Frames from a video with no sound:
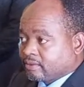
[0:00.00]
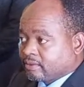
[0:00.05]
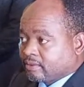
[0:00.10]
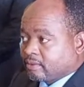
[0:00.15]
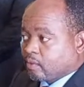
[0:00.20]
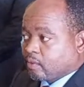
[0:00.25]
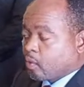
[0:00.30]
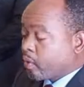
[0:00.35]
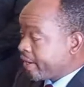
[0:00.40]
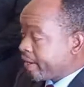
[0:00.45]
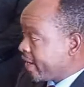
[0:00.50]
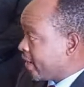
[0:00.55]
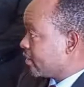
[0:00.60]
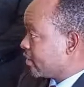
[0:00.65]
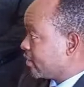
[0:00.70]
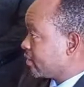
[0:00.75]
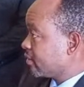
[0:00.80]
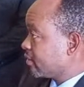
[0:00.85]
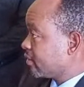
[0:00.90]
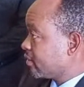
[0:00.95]
where
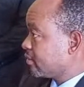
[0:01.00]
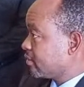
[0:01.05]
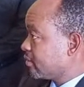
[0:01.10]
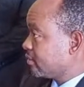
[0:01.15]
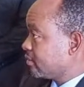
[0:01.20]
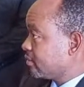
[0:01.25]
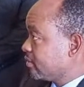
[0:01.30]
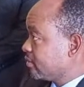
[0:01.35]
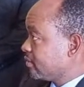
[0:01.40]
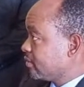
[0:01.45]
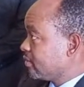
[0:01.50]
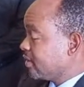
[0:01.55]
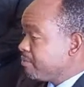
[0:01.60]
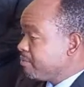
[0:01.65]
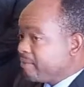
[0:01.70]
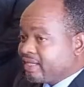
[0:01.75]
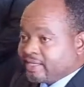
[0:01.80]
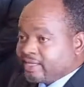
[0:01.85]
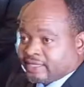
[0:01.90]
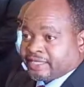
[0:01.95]
the
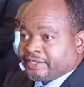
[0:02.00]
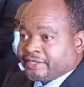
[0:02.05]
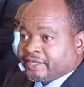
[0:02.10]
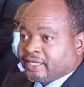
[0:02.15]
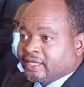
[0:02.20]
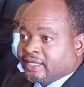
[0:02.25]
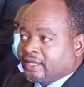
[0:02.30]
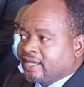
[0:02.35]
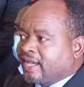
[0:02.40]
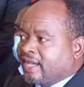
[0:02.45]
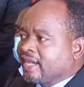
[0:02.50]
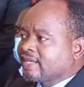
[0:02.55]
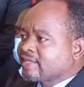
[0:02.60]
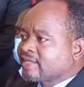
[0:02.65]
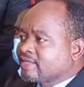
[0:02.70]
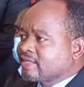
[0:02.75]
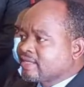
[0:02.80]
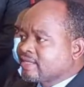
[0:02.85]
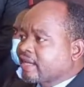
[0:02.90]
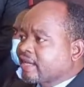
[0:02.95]
military has
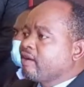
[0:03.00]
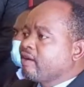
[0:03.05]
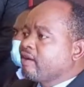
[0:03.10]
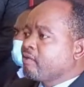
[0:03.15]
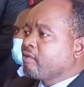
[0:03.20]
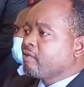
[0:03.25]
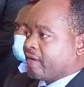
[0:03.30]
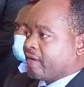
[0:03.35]
taken over